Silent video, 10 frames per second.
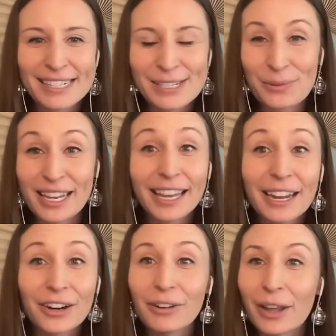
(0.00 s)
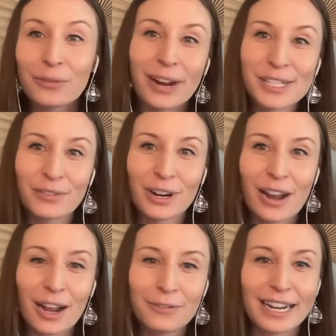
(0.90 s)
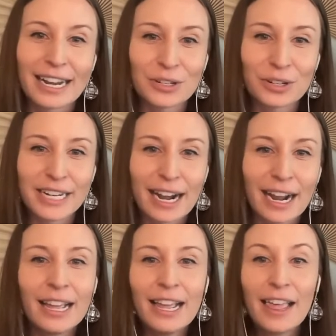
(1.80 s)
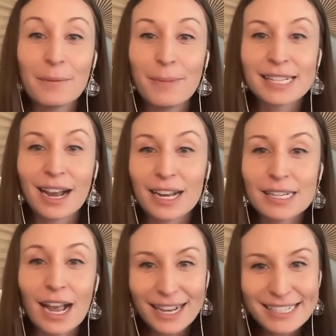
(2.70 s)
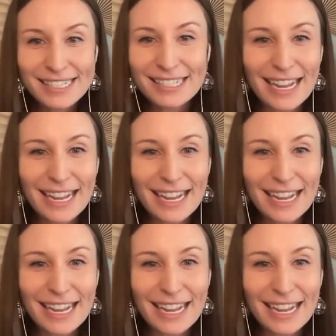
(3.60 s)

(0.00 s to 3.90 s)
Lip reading: so we can carry around the rest of our non-financial data that makes us us.